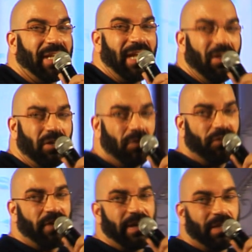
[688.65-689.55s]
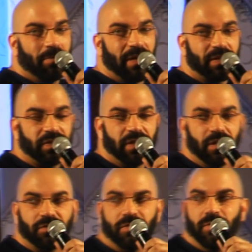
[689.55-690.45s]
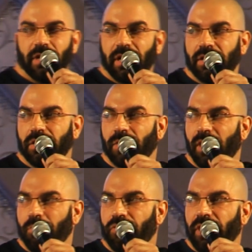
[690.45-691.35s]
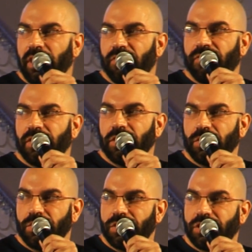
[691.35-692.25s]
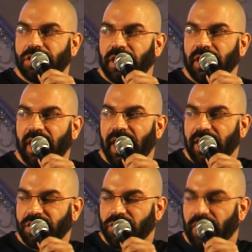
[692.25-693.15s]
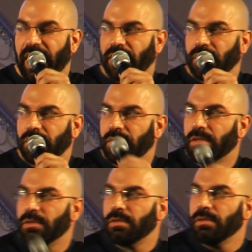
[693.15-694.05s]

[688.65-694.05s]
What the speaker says: she said, "I'll go find it myself, and when I do, I'll pray for you, steak-ass cracker."